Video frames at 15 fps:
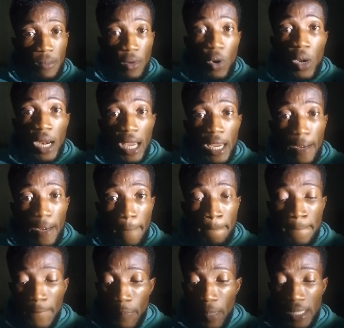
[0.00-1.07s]
online
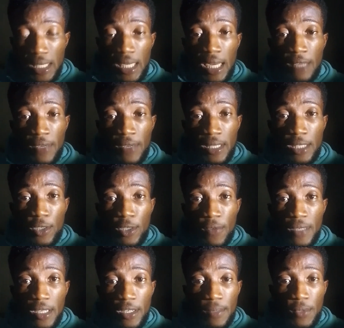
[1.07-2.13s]
by taking advantage of the
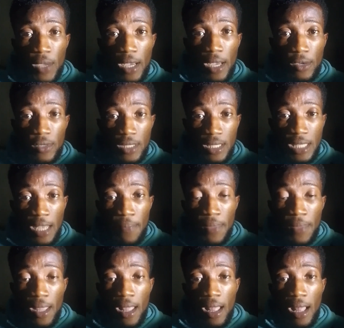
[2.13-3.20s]
crypto ecosystem,
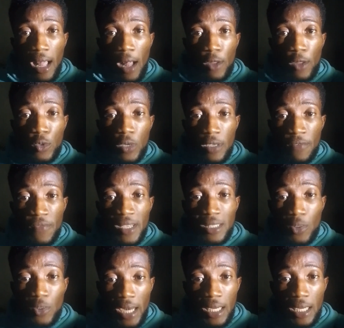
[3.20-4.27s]
how to invest
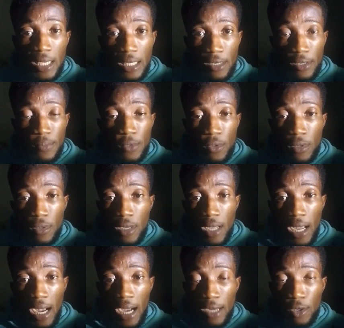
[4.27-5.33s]
rightly in crypto
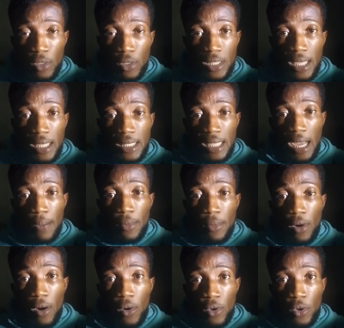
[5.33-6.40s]
and not get scammed
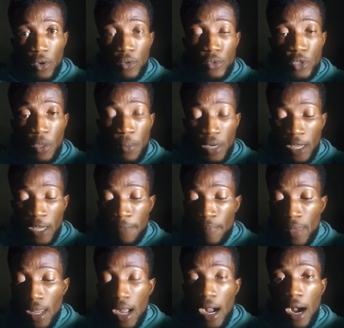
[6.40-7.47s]
or not lose your money,
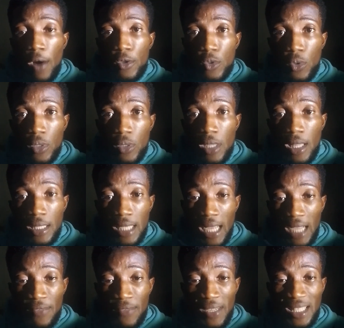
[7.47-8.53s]
how to take
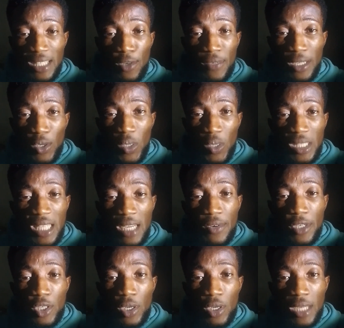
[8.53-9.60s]
advantage of the content
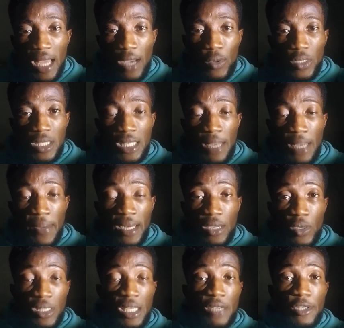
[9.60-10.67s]
creation ecosystem and the
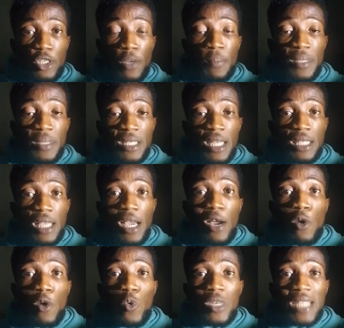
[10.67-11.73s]
content creation business
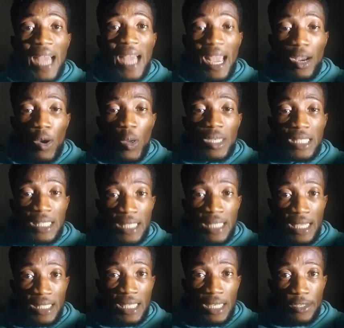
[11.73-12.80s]
which I call the next
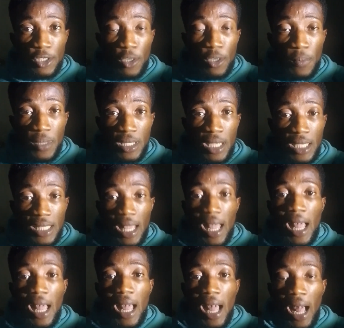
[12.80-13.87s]
generation business,
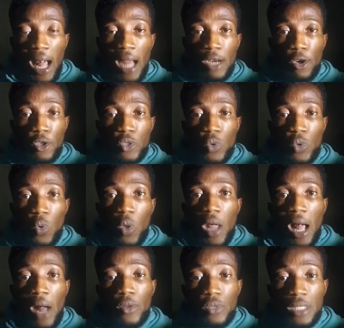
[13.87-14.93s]
and also
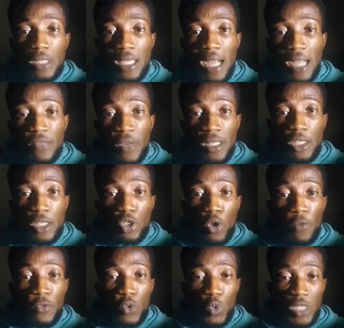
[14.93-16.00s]
how to take advantage of
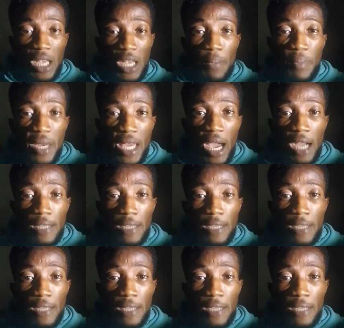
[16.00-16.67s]
social media.